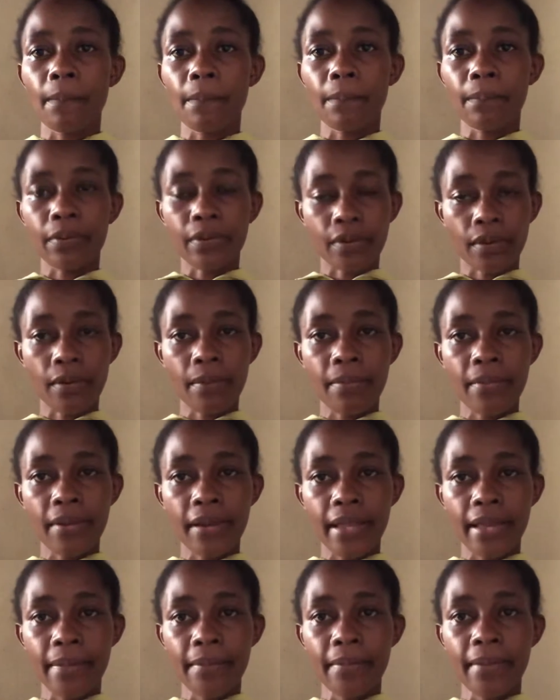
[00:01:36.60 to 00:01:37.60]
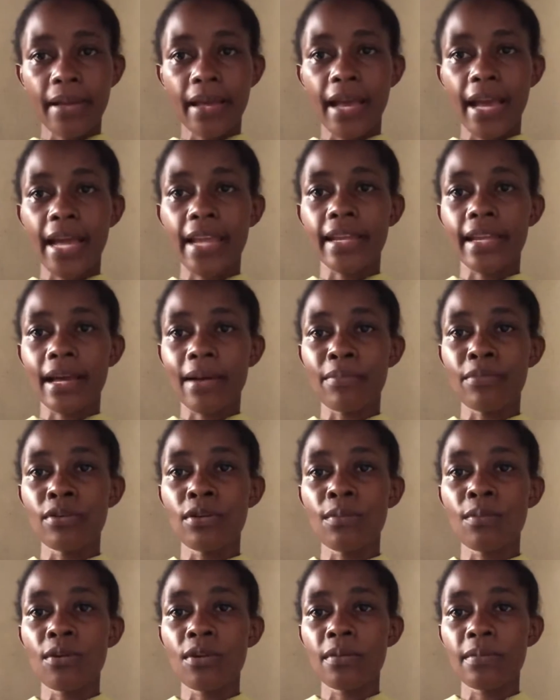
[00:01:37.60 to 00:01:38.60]
problem and
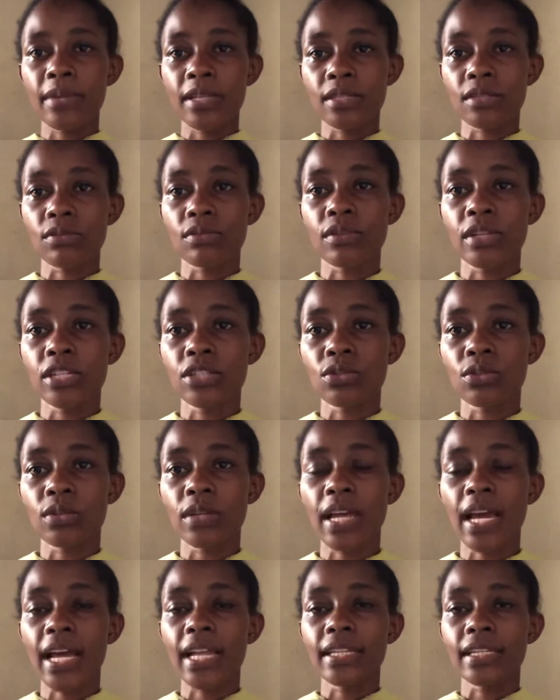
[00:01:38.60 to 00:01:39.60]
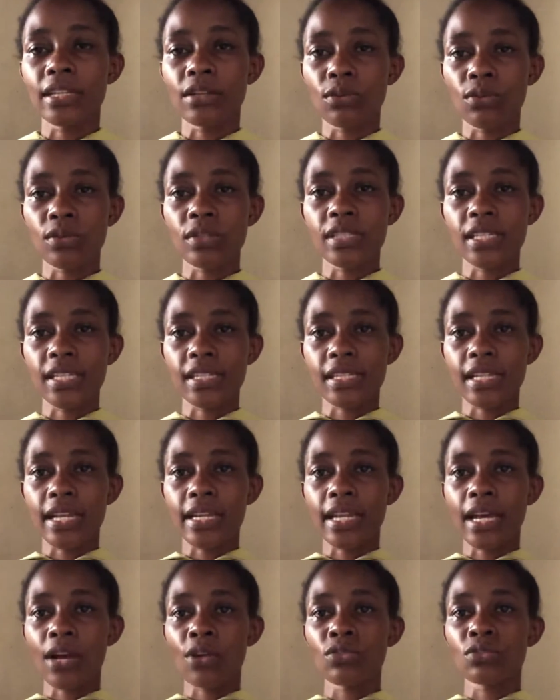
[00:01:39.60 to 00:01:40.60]
abnormal menstruation and the causes and
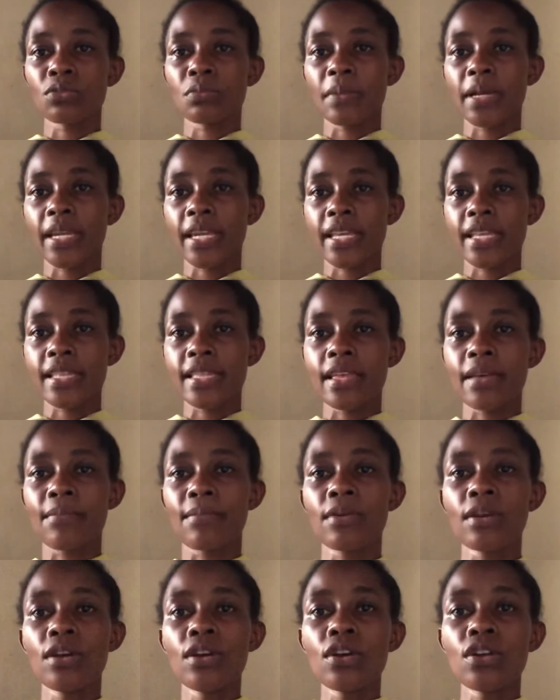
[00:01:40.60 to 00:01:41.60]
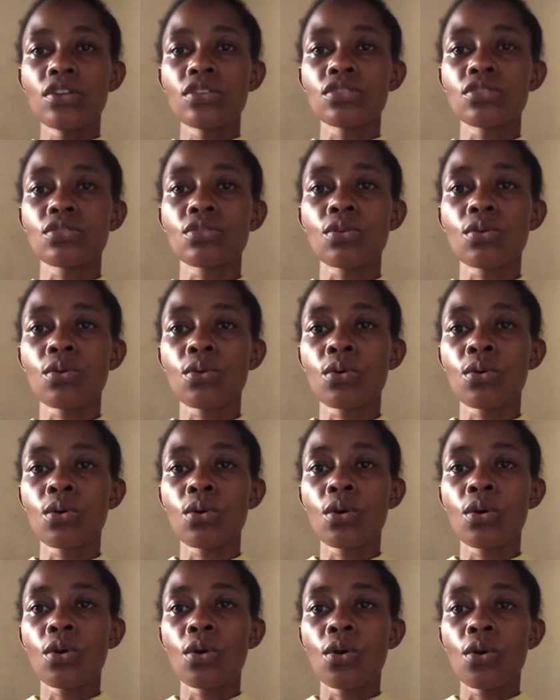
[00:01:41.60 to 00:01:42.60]
how to manage them. So
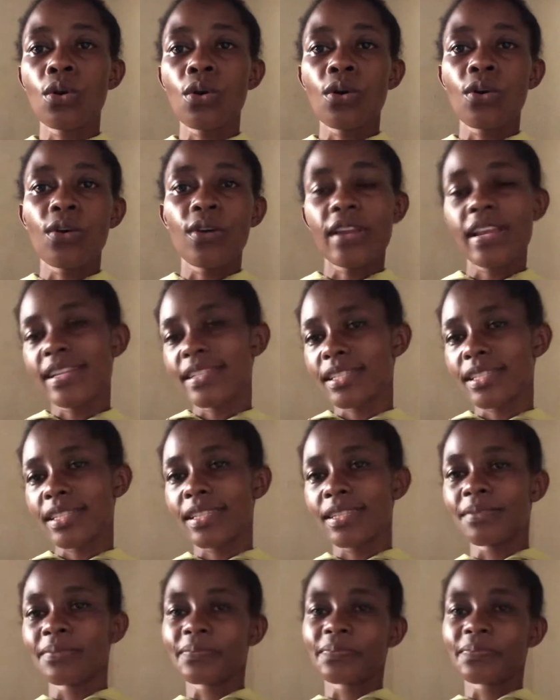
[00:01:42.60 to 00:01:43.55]
let's see.